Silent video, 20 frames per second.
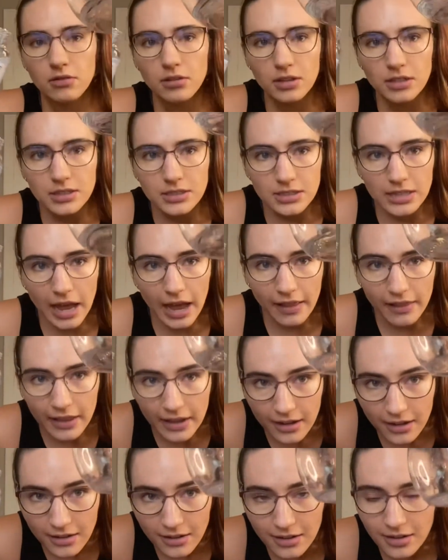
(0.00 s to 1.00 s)
Is that
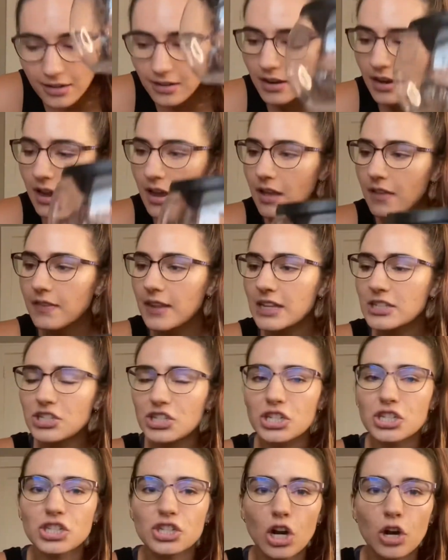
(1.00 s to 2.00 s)
like good? Let's
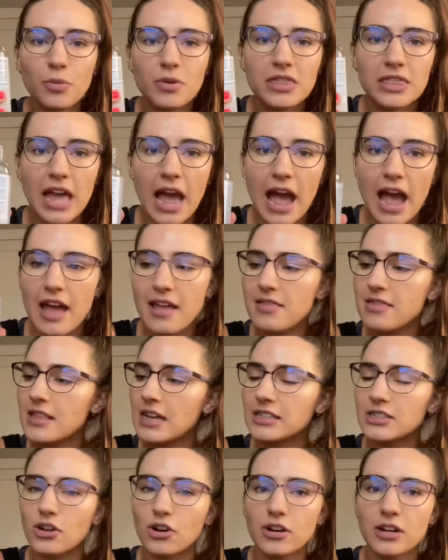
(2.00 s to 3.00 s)
just start with that.
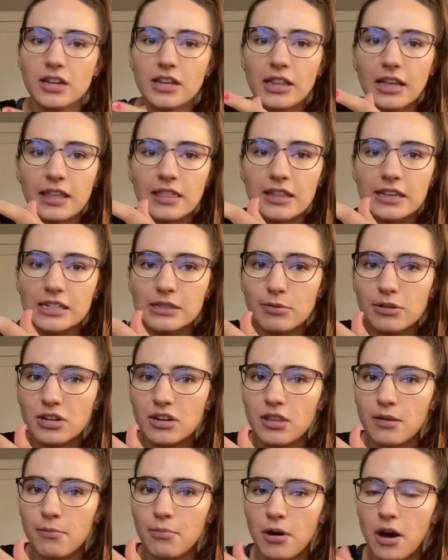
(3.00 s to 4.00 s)
That's already like this much of
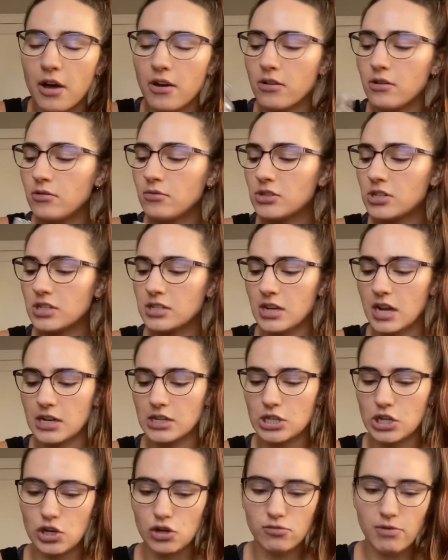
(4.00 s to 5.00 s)
the bottle, which is not
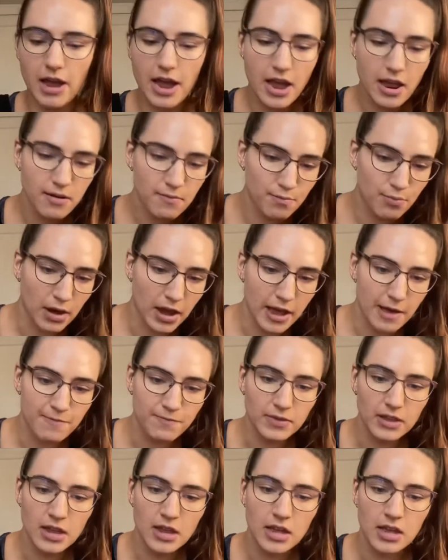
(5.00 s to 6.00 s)
too bad, but
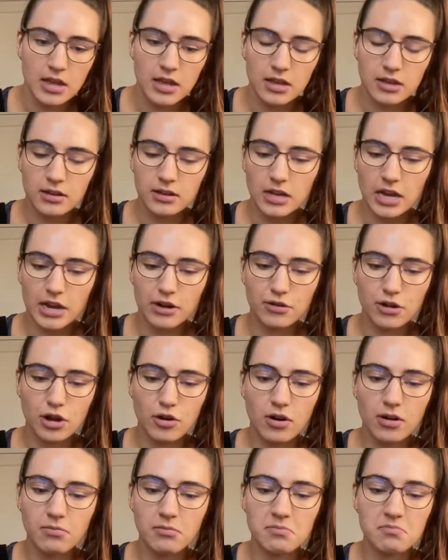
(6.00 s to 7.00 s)
I don't
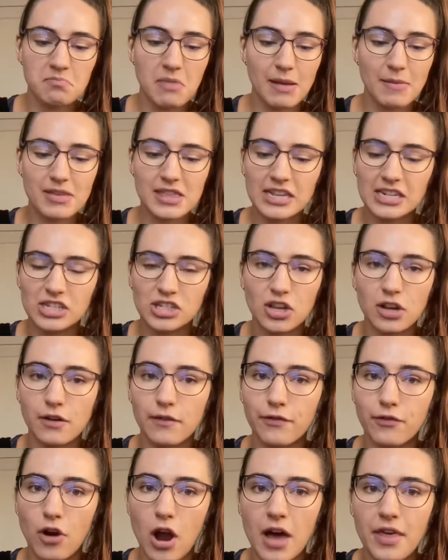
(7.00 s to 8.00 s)
know. Maybe this is gonna
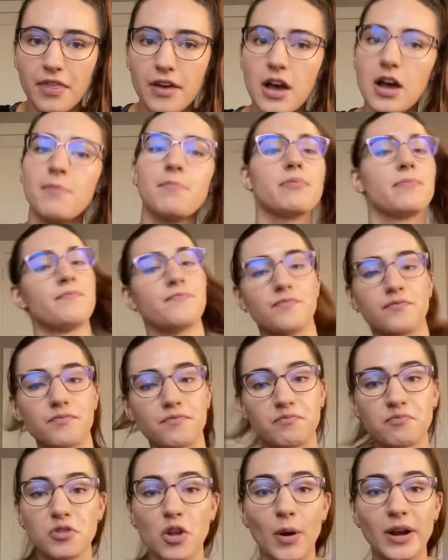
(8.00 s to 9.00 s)
froth up.
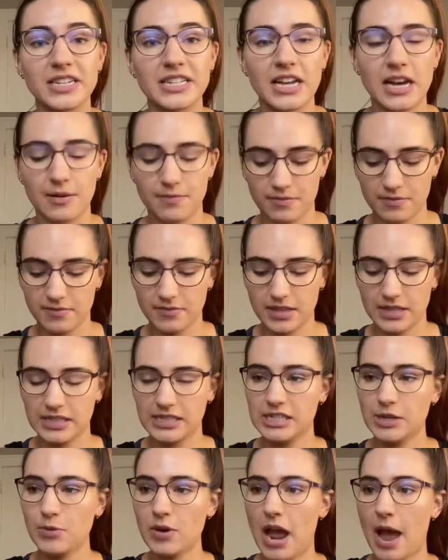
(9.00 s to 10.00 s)
No idea.
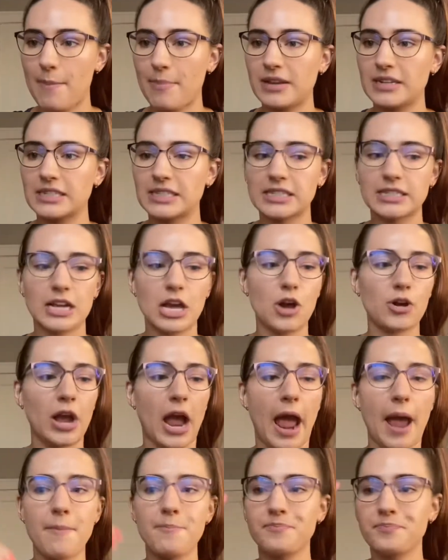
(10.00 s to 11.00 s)
See what happens.
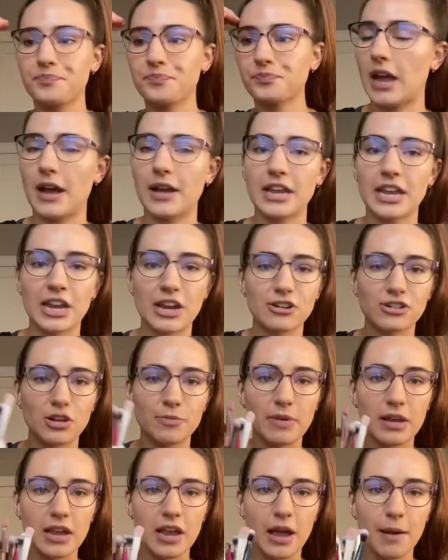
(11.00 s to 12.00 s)
Okay, here's all
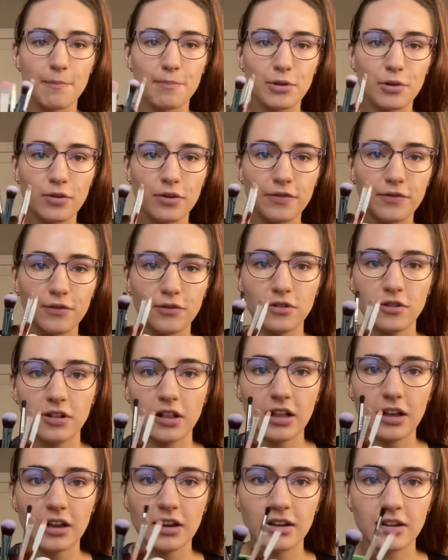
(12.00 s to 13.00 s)
my
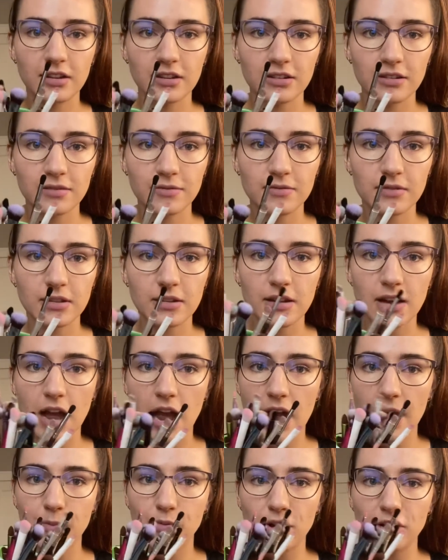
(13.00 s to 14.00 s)
beautiful
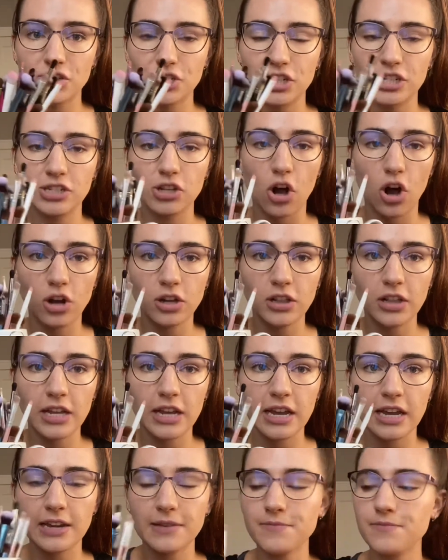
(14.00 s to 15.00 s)
eye brushes, all
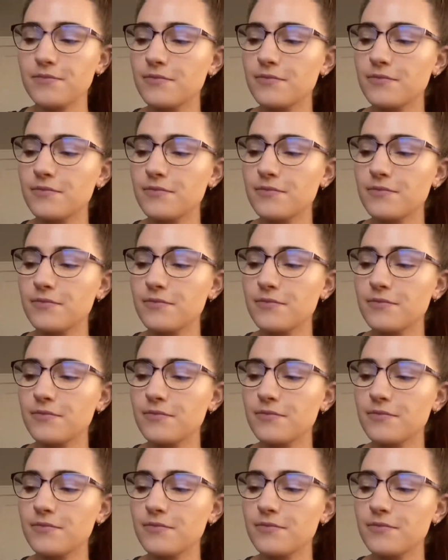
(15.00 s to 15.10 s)
clean.